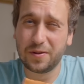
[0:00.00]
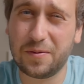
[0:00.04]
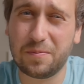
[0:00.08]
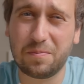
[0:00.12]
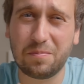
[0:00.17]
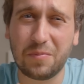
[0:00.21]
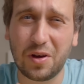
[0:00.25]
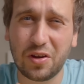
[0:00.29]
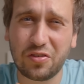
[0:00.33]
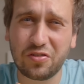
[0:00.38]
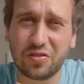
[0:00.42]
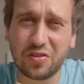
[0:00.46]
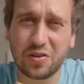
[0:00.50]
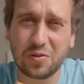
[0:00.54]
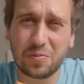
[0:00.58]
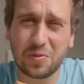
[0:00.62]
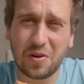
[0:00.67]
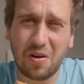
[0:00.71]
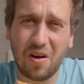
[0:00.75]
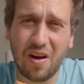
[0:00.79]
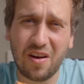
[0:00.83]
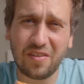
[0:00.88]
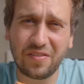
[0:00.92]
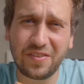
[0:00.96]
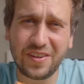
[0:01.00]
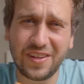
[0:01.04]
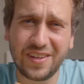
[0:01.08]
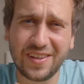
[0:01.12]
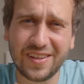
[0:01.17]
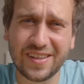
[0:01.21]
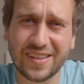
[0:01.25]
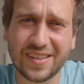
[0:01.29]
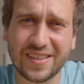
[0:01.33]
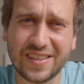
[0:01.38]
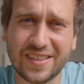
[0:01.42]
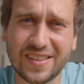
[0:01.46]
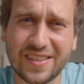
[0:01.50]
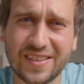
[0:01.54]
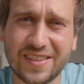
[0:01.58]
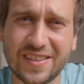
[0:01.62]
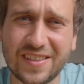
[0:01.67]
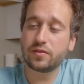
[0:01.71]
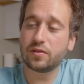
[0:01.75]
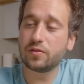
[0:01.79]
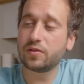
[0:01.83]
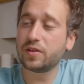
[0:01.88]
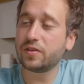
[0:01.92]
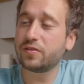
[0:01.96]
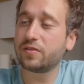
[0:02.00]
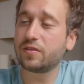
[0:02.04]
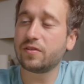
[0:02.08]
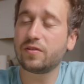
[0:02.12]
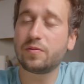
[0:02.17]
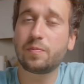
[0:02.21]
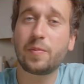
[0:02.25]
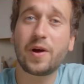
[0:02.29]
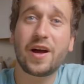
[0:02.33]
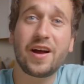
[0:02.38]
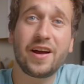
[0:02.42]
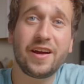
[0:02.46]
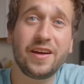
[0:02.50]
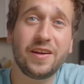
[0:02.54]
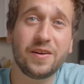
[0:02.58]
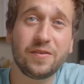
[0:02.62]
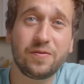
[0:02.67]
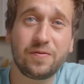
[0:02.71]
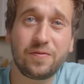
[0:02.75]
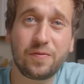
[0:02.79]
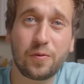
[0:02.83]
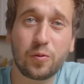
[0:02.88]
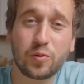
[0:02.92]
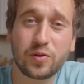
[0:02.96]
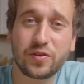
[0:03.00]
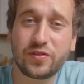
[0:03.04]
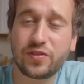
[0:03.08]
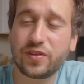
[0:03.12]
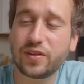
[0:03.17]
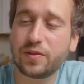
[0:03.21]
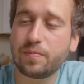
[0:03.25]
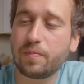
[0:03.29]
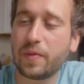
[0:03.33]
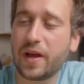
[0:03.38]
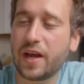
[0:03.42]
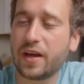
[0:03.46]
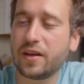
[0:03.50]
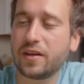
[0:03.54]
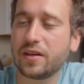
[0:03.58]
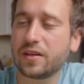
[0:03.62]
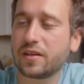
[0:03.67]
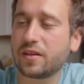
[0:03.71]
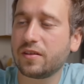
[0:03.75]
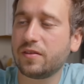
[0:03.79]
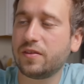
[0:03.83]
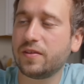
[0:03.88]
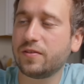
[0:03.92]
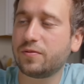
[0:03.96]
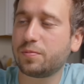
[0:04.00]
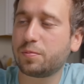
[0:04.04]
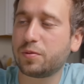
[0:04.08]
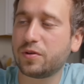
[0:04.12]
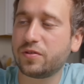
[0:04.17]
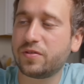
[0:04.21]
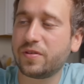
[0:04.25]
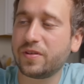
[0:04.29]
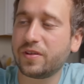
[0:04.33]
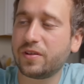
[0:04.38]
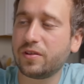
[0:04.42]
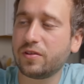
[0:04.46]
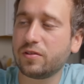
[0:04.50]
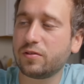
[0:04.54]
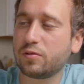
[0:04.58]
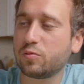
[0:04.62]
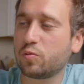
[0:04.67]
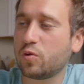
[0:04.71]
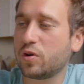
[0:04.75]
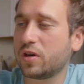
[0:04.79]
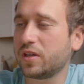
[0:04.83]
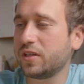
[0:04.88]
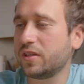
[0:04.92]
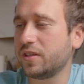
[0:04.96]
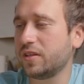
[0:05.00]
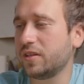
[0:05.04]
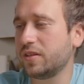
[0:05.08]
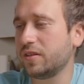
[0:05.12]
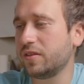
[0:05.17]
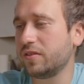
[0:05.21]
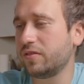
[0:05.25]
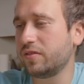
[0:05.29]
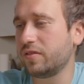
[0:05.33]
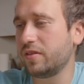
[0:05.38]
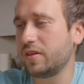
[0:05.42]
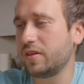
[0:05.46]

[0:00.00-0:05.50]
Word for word: mushroom coffee. So this is by Four Sigmatic. This particular one is